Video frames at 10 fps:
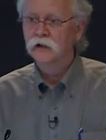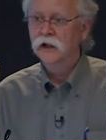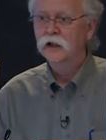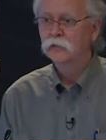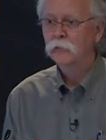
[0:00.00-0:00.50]

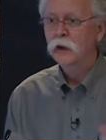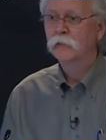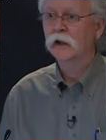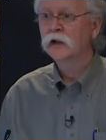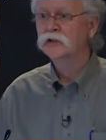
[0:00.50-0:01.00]
in
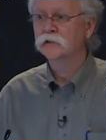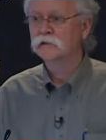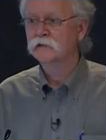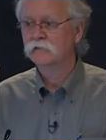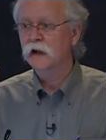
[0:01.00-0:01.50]
populations
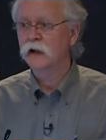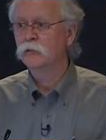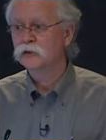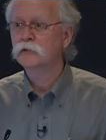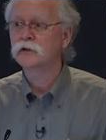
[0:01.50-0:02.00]
to find out
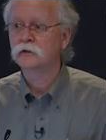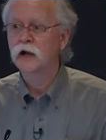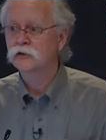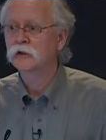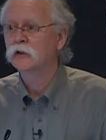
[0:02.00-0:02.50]
which ones are
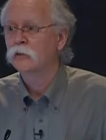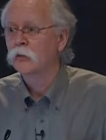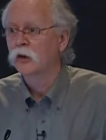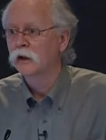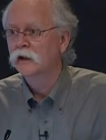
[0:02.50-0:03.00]
actually going to
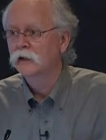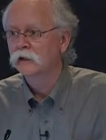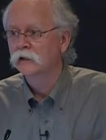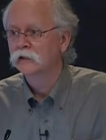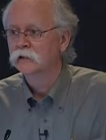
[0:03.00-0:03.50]
work
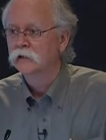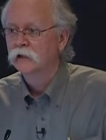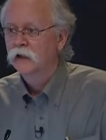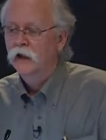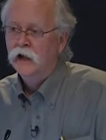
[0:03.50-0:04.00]
clinically.
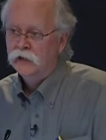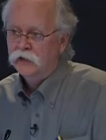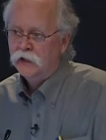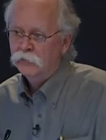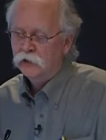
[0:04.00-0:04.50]
And I
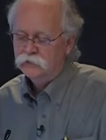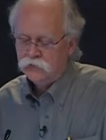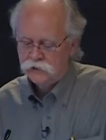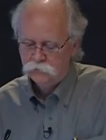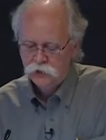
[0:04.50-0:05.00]
tend to believe
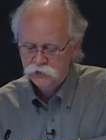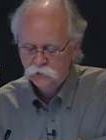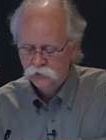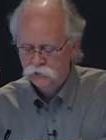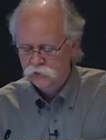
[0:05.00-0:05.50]
that's much
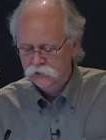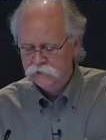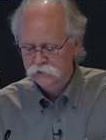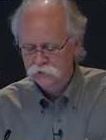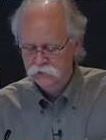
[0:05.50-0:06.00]
more
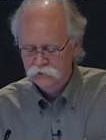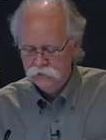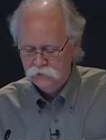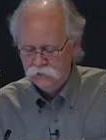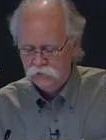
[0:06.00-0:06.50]
realistic
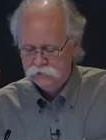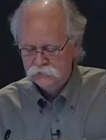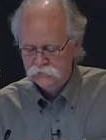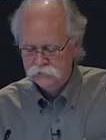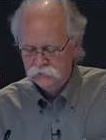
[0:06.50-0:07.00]
as,
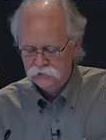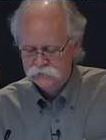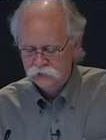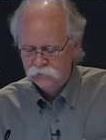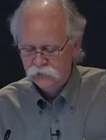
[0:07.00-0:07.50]
as, a, as
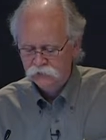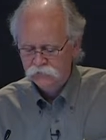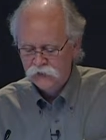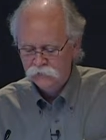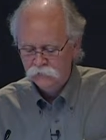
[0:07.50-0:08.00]
a limiting
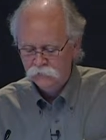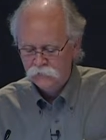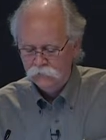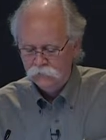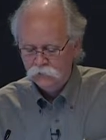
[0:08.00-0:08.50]
factor.
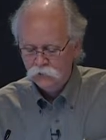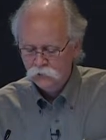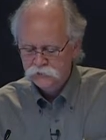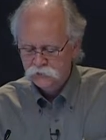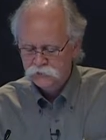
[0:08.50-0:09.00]
There are a whole
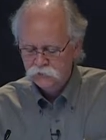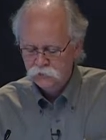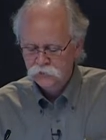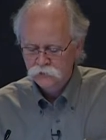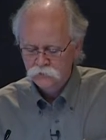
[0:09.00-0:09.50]
series of
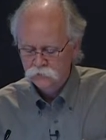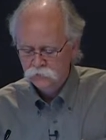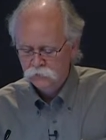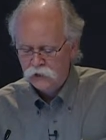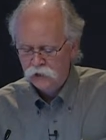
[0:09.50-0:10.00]
other
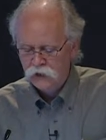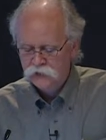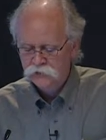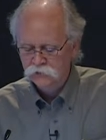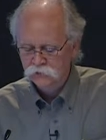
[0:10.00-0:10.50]

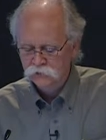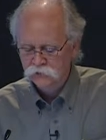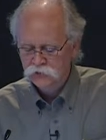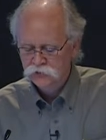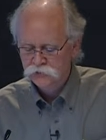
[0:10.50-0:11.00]
biological
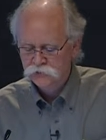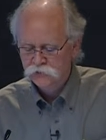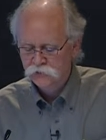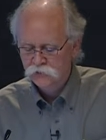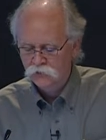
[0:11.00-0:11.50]
issues
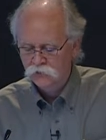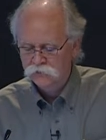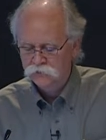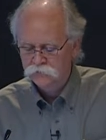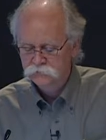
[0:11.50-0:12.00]
that are
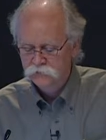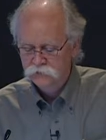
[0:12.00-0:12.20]
also